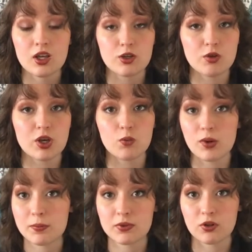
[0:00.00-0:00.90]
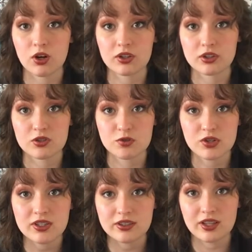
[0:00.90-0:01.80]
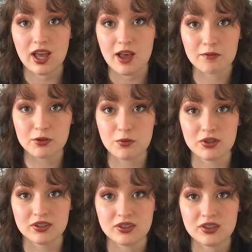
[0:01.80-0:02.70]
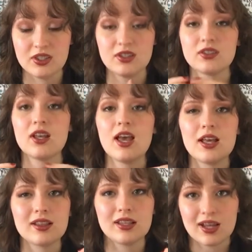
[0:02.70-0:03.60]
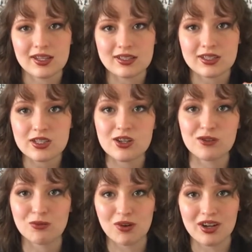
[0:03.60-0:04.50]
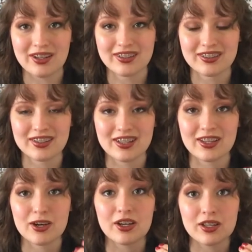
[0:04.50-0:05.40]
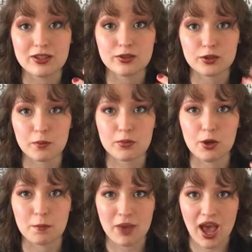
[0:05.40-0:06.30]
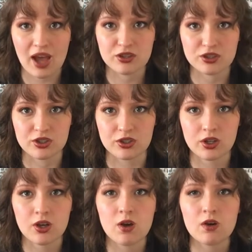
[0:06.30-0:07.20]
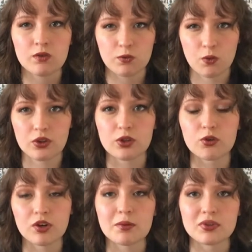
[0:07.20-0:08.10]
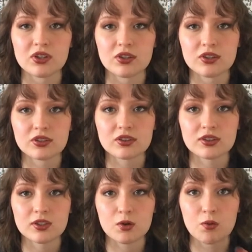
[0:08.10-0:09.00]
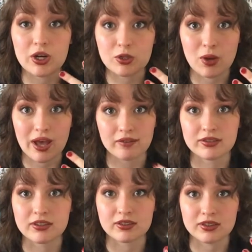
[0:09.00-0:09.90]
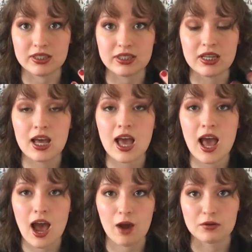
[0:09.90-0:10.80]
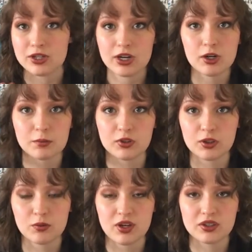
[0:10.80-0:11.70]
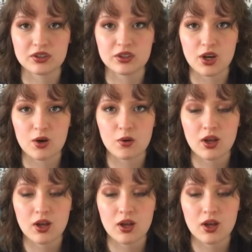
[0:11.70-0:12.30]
You get whipped across the streets, everyone sees. And the idea was that there is some compassion for the criminals when you have to see how terrible it was, you know?